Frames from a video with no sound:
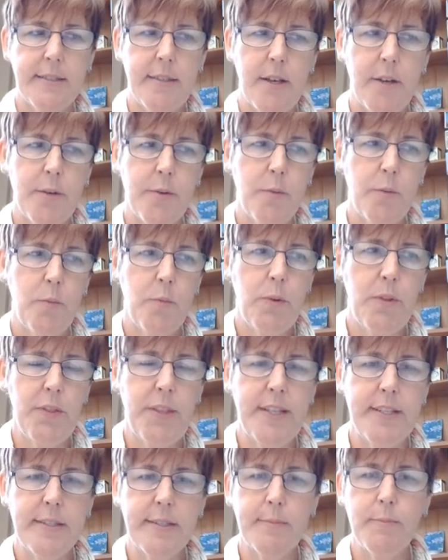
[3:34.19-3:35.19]
So with
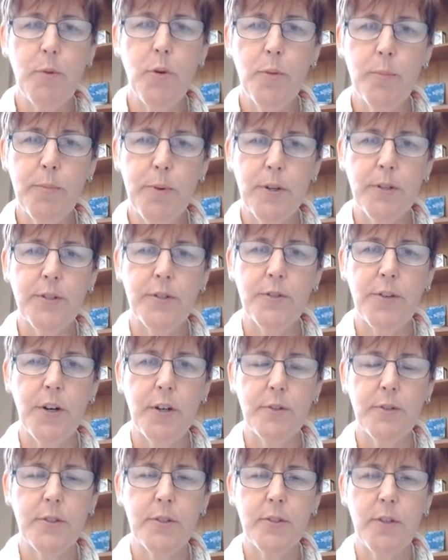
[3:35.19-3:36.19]
these small brush
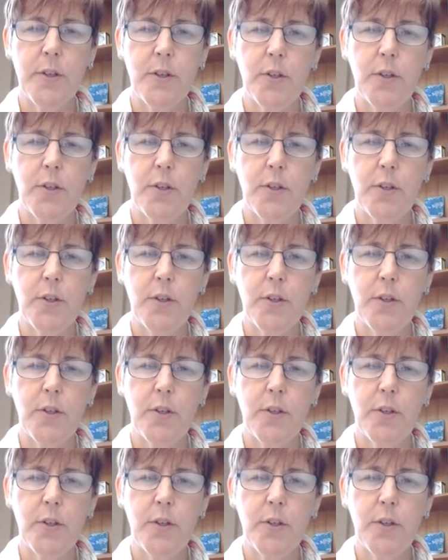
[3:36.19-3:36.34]
strokes,